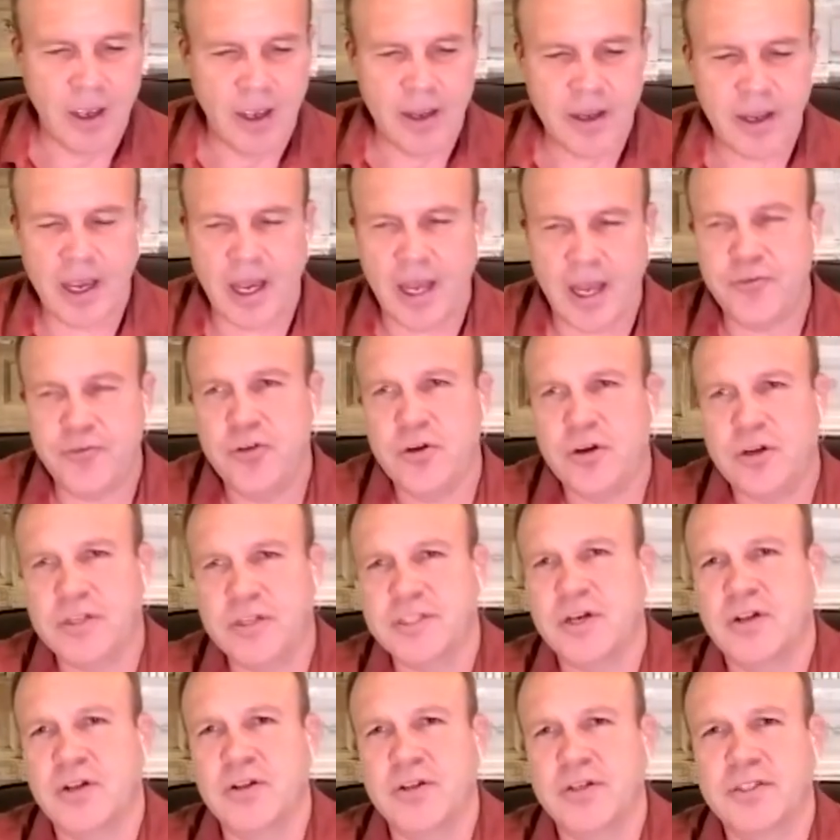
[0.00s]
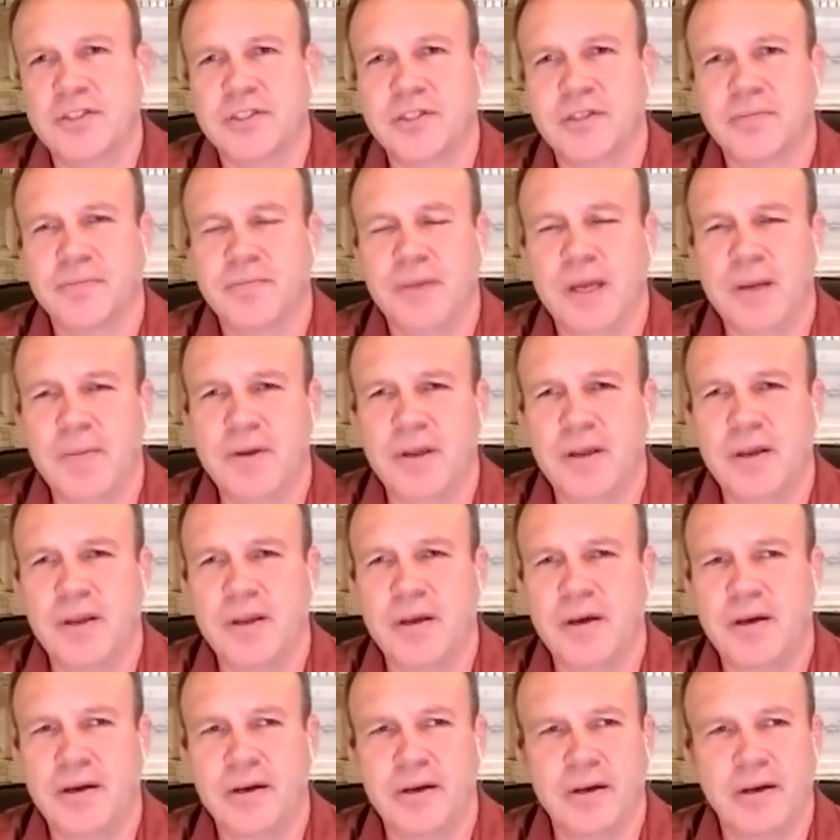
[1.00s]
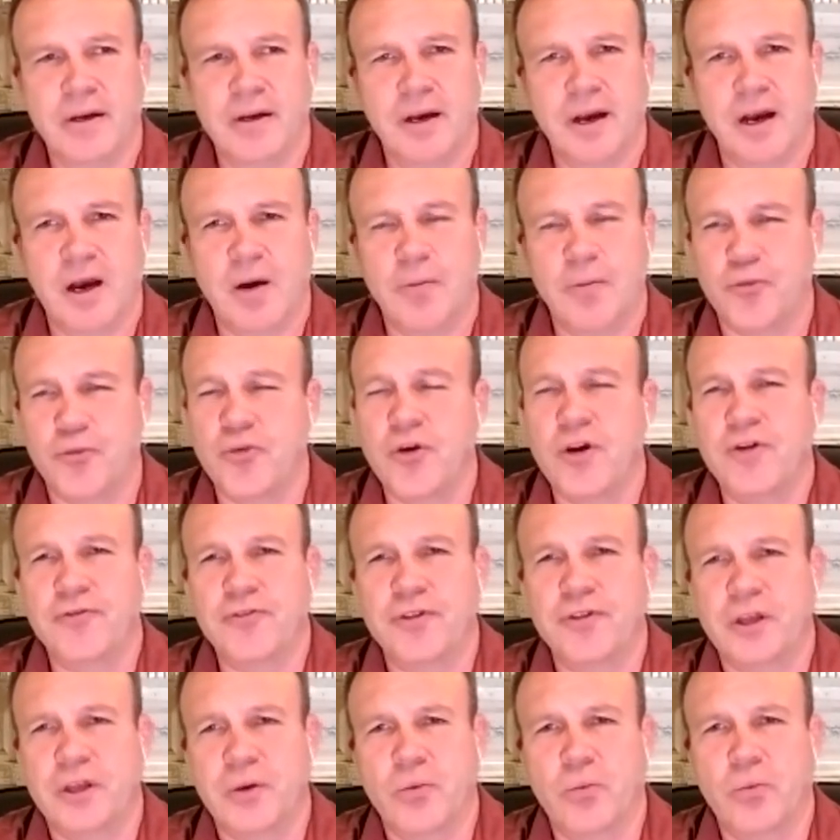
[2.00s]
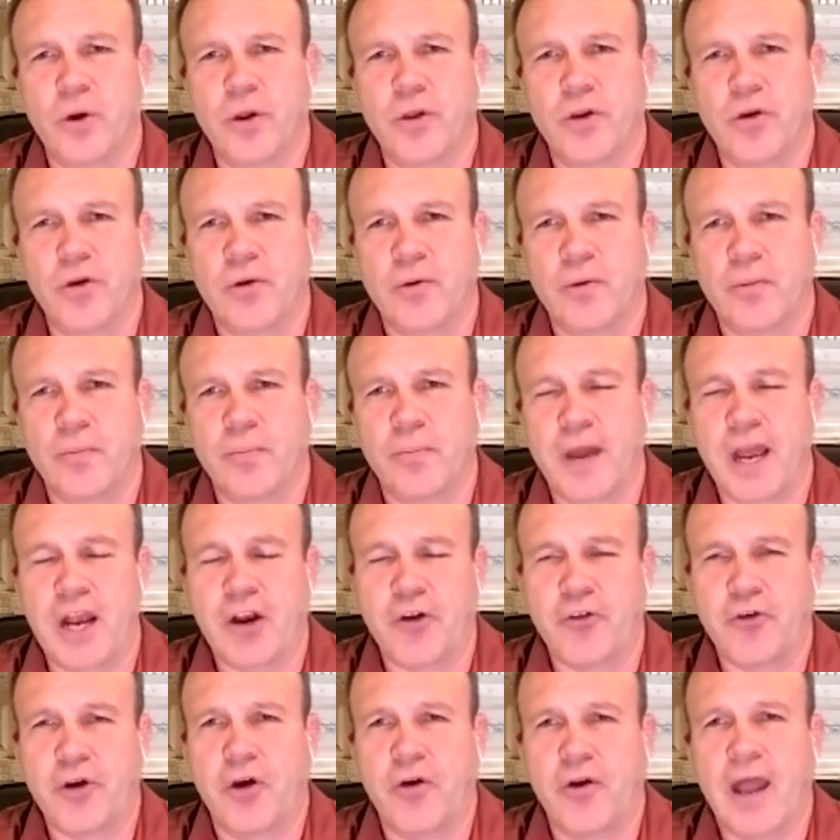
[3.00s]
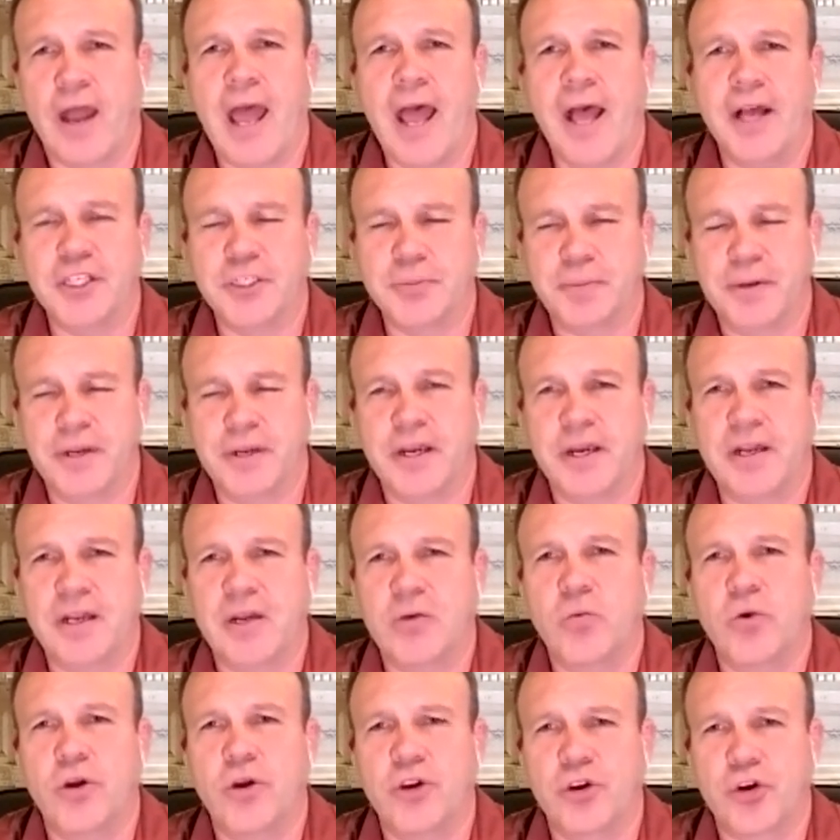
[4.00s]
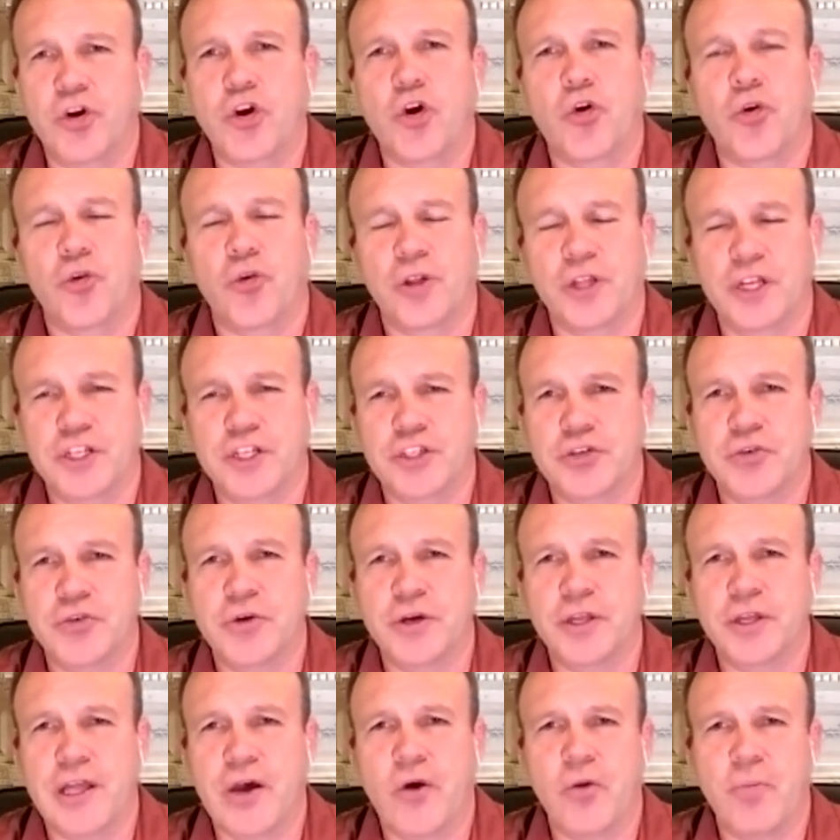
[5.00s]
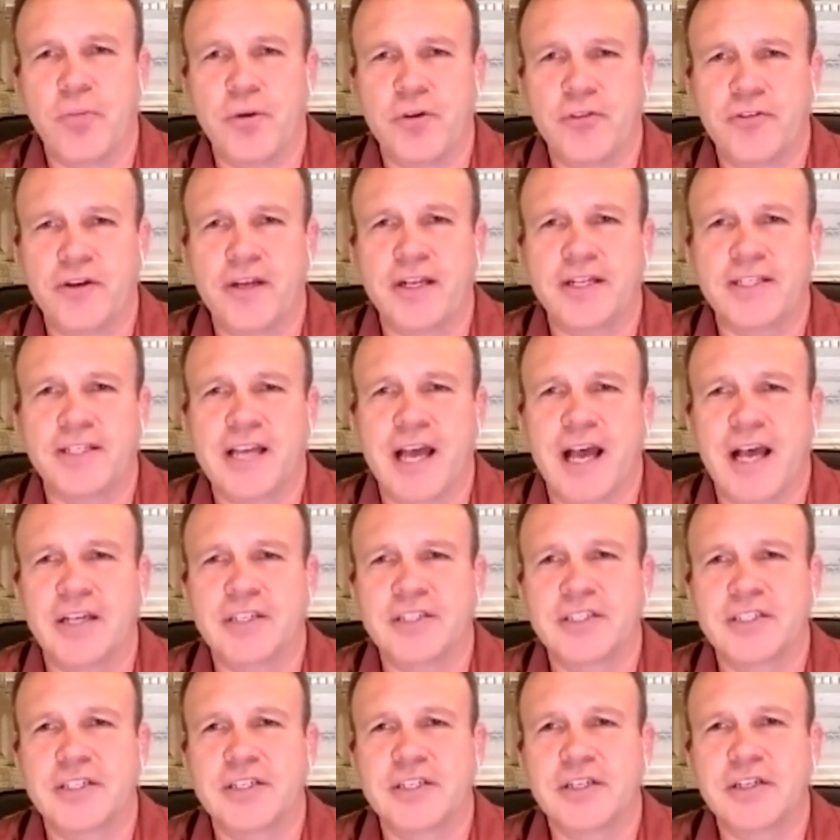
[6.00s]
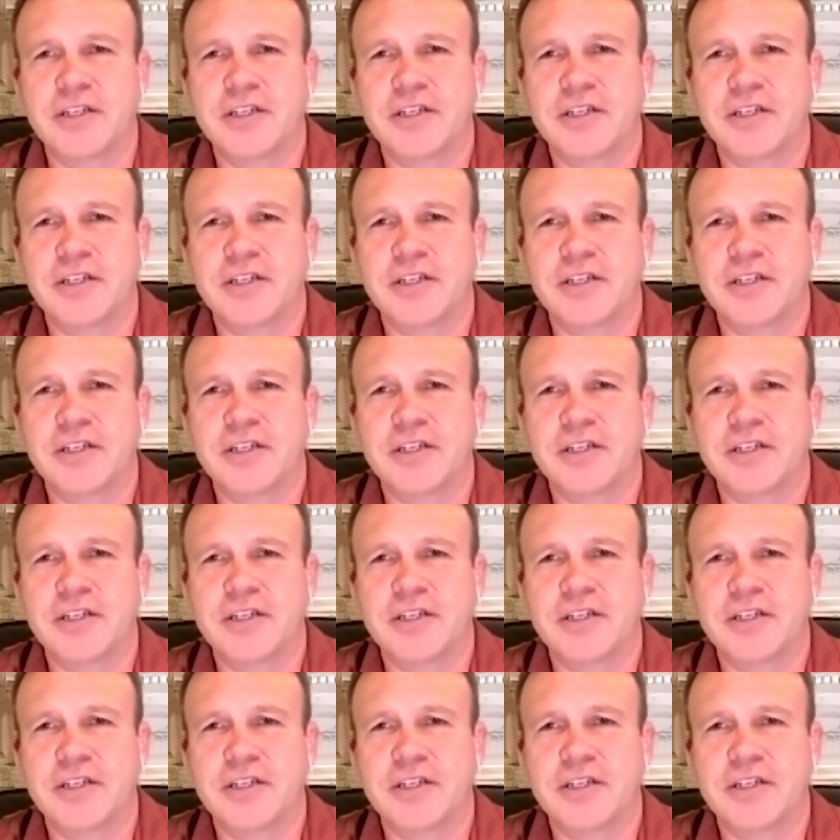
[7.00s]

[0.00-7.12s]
Yeah, if you could tell us maybe Uh, briefly, what your background has been and what you're currently doing, that would be fantastic.